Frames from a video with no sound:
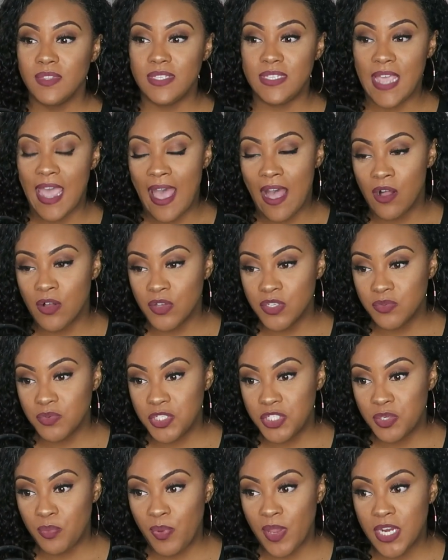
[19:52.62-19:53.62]
towels
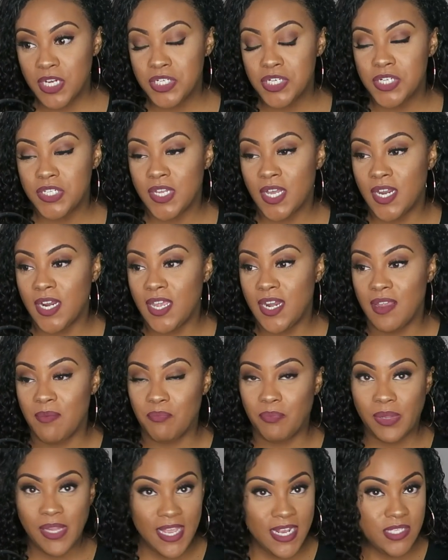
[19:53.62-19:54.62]
with your pictures on it
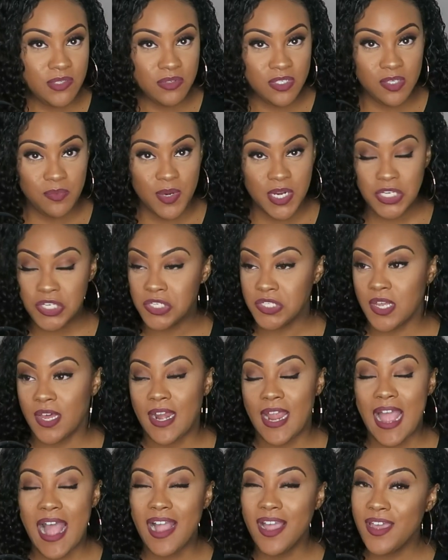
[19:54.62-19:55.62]
and plates with your pictures
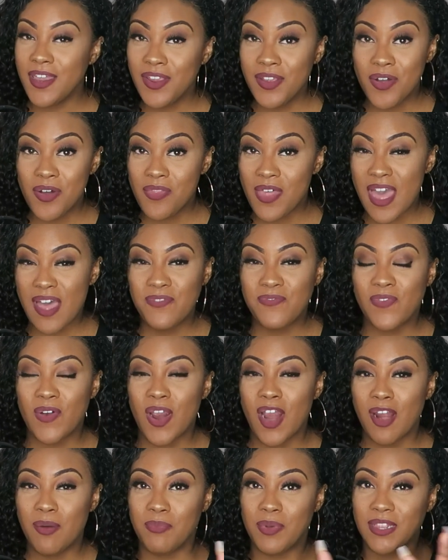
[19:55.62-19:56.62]
on it. I couldn't go that
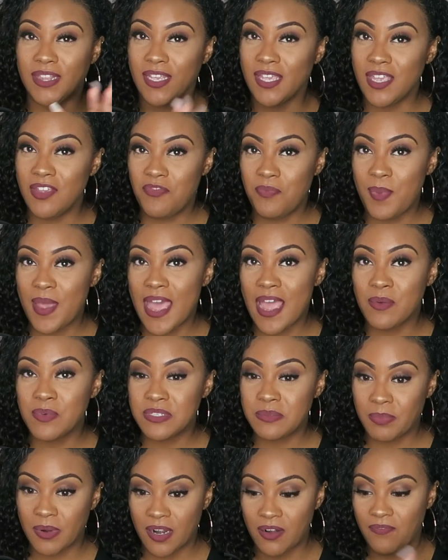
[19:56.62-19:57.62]
far, but the gift bag
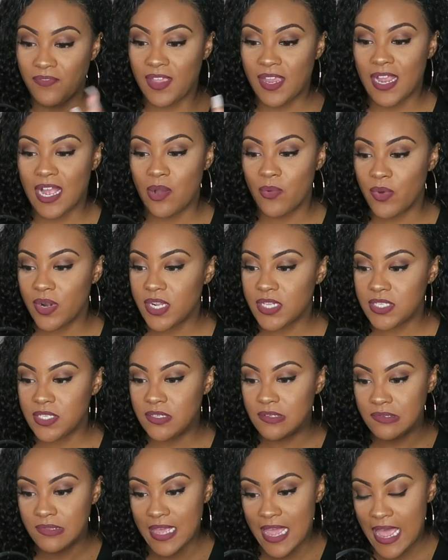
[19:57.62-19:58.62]
was perfect. I wanted to
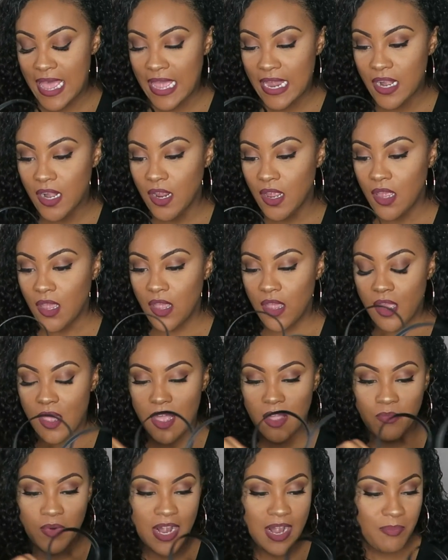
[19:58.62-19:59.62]
do that
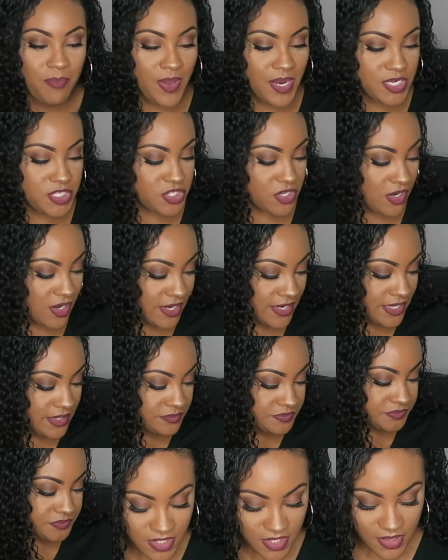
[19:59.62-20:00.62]
with our picture on
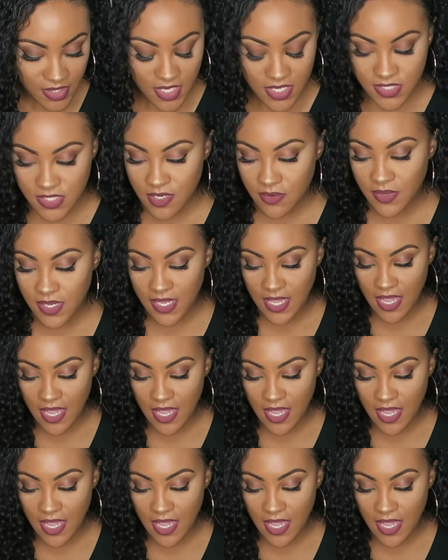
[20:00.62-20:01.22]
it. So the things that we